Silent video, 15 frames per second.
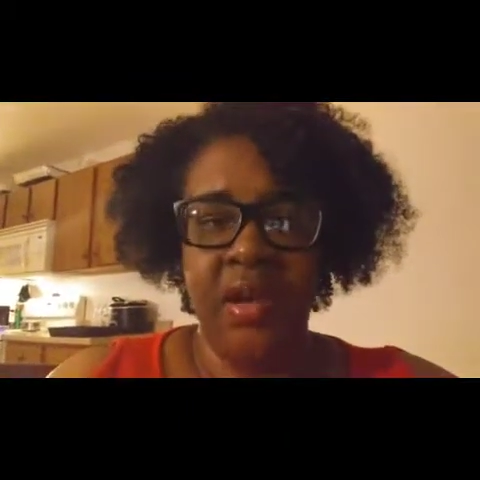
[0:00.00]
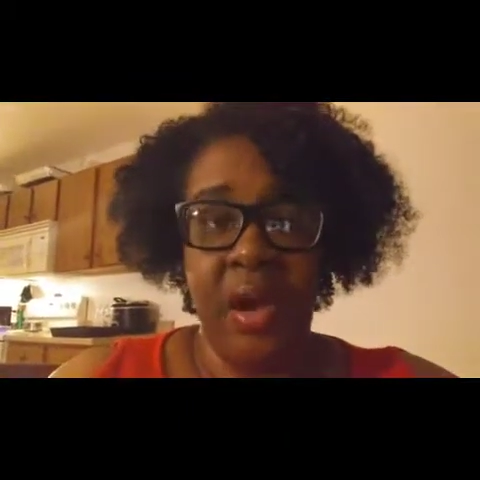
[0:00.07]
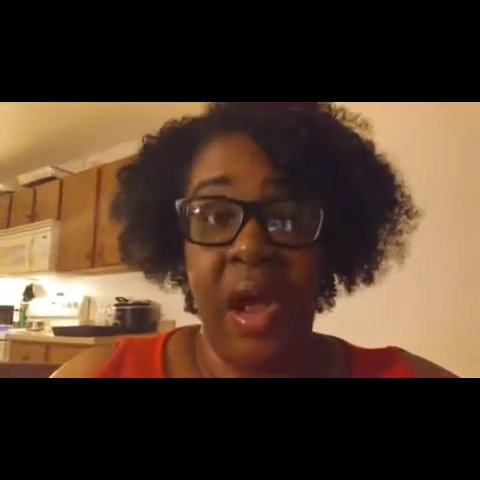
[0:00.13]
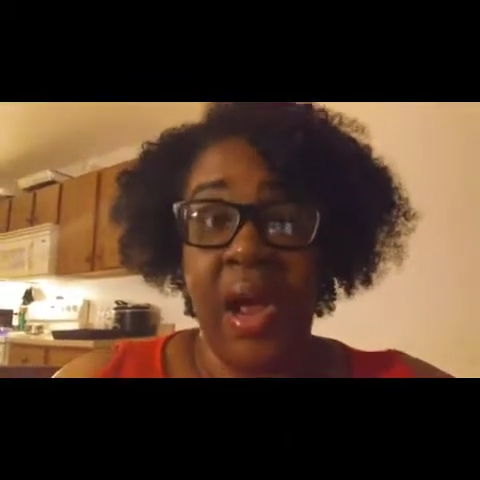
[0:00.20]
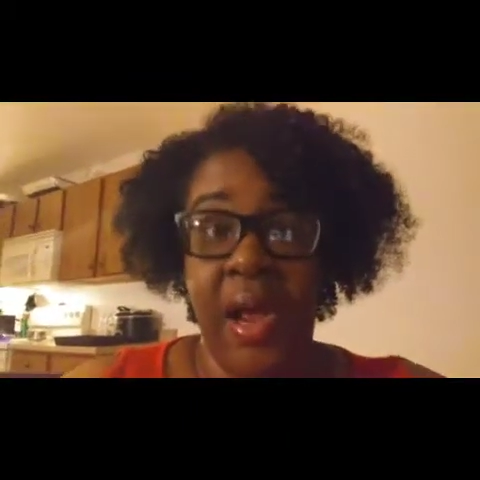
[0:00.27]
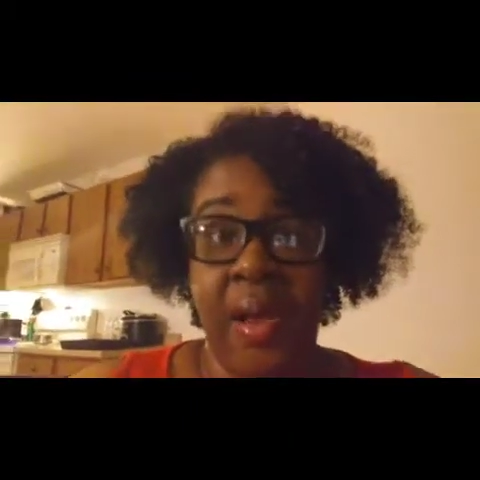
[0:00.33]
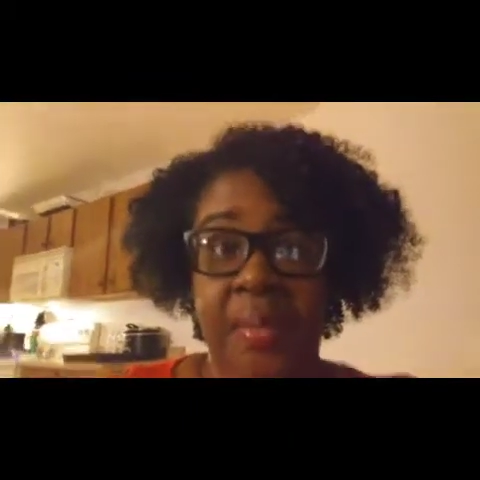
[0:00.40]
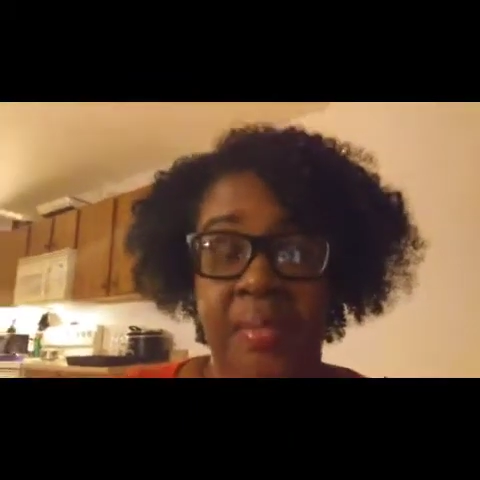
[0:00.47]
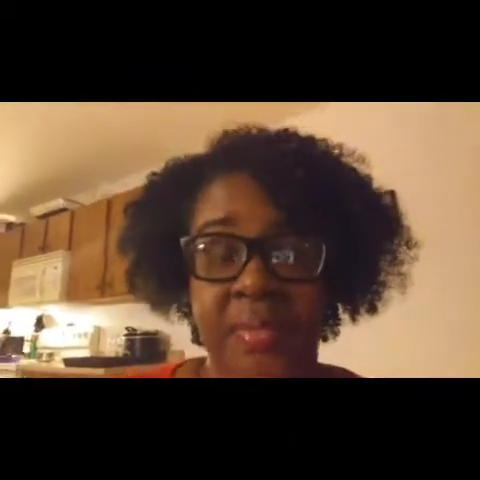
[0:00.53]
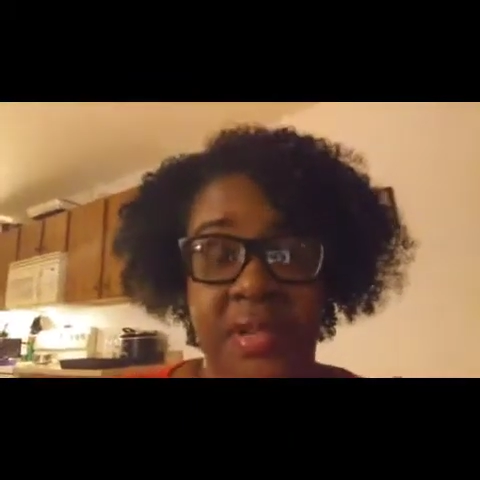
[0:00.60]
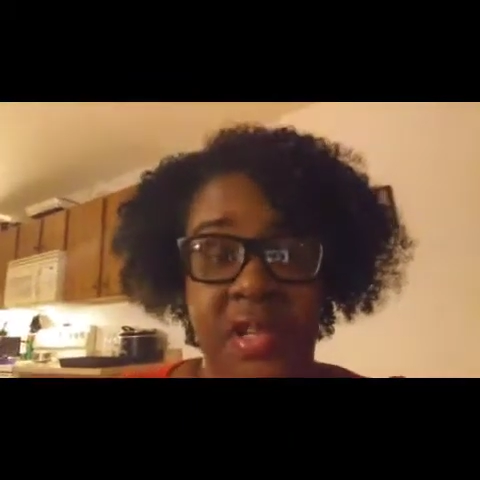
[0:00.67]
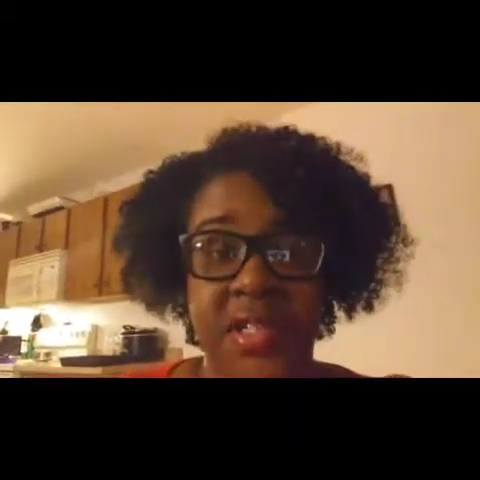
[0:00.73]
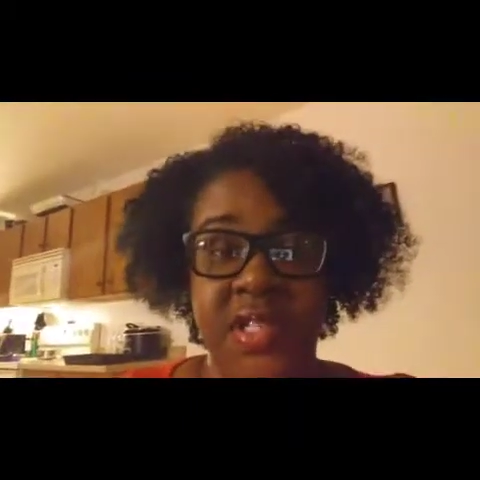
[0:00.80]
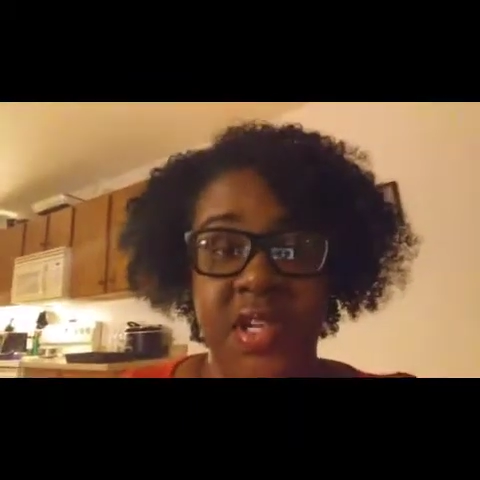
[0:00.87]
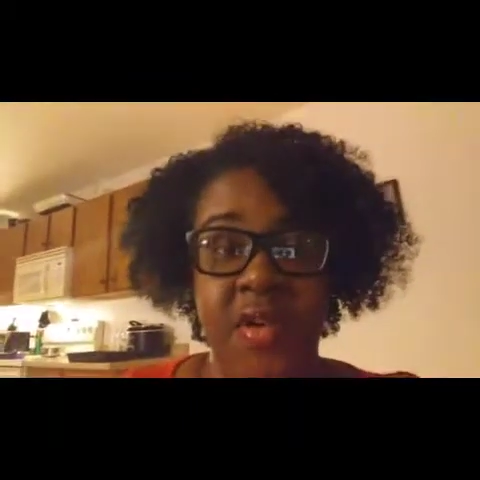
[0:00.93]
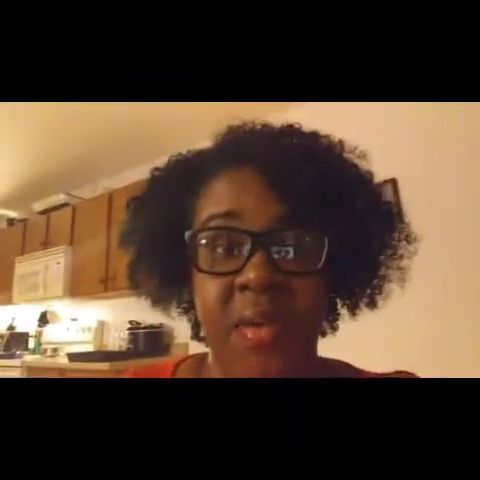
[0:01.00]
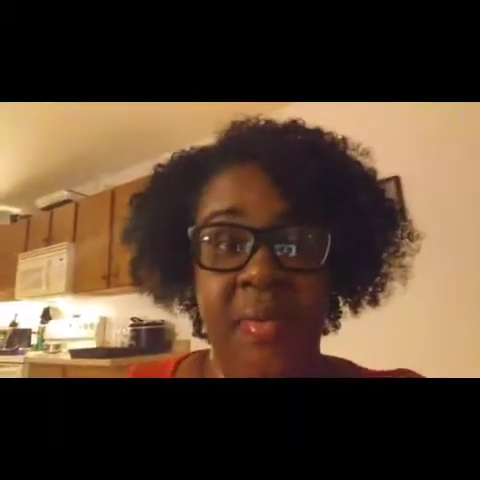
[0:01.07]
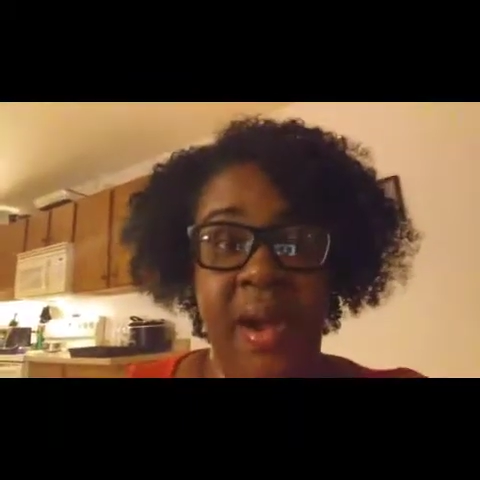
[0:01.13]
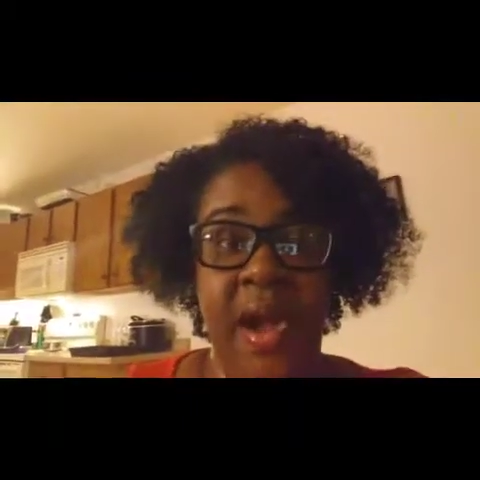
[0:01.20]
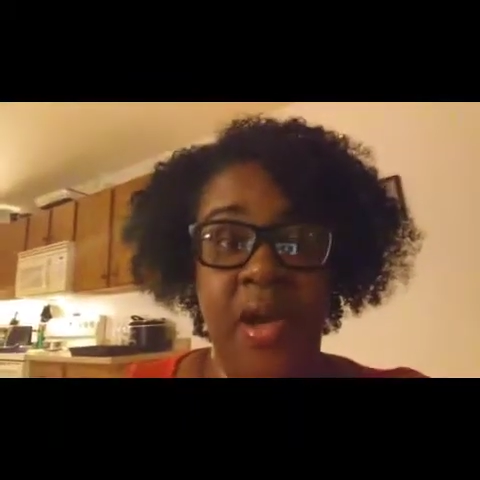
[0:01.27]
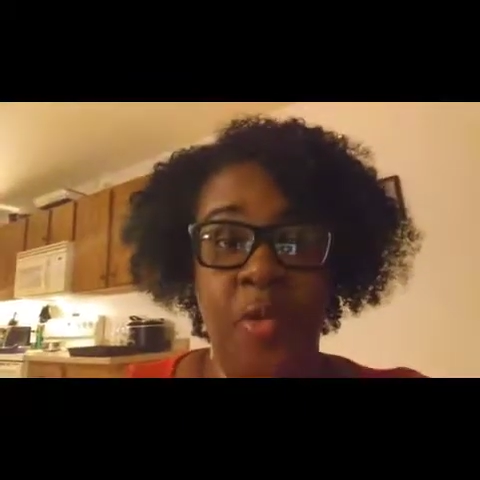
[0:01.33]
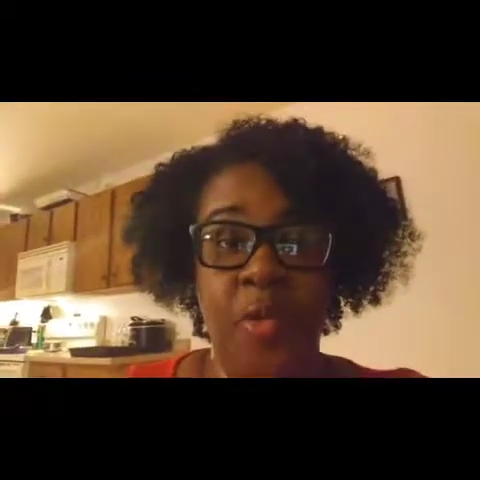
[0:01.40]
You know, I am
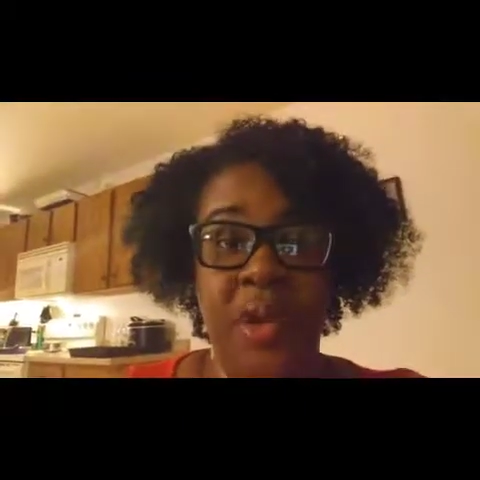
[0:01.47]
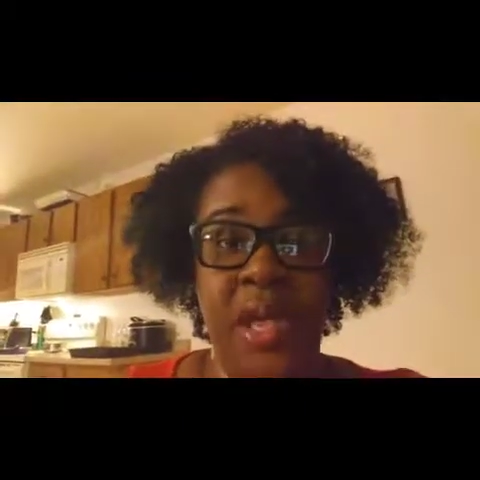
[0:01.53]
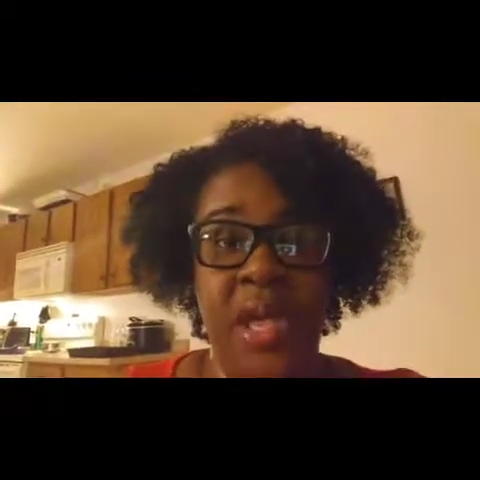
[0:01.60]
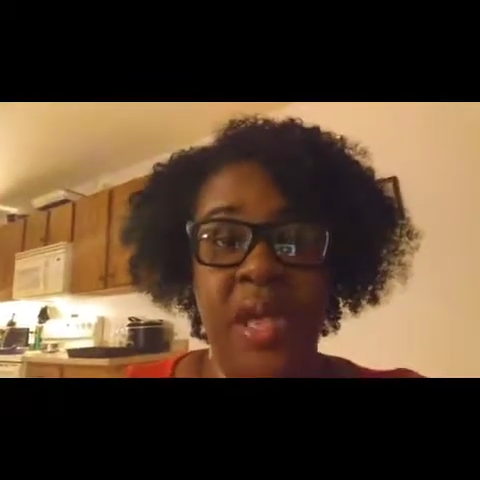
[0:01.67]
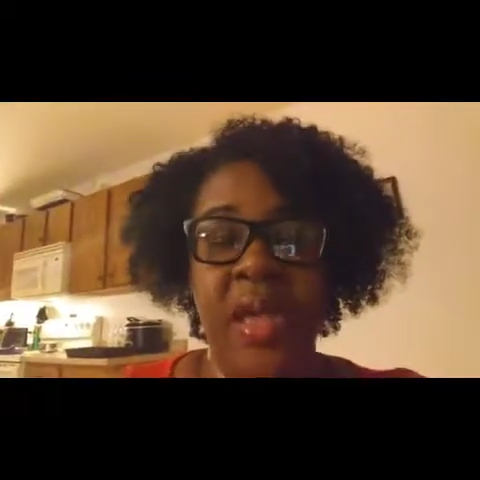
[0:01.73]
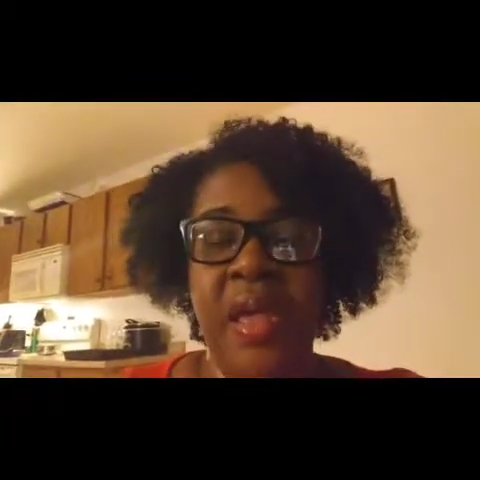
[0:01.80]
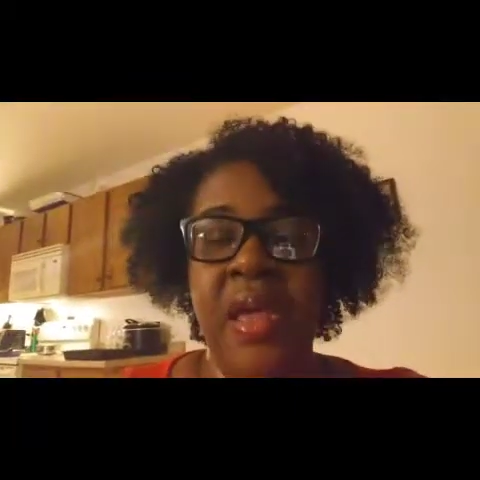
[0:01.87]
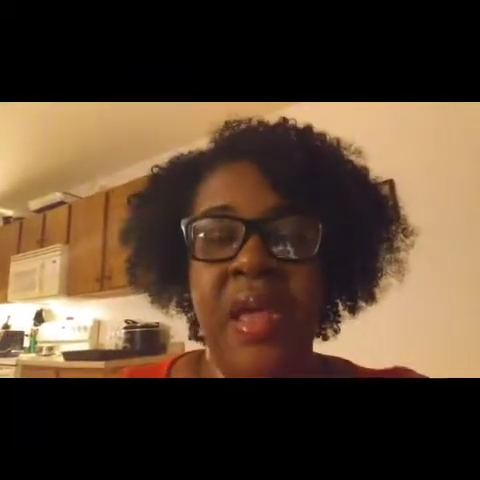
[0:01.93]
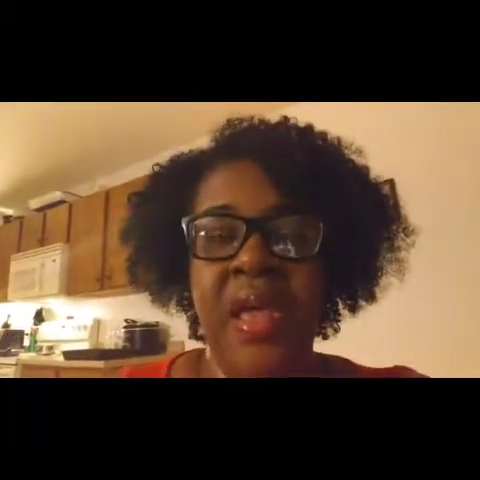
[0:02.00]
considering buying a wig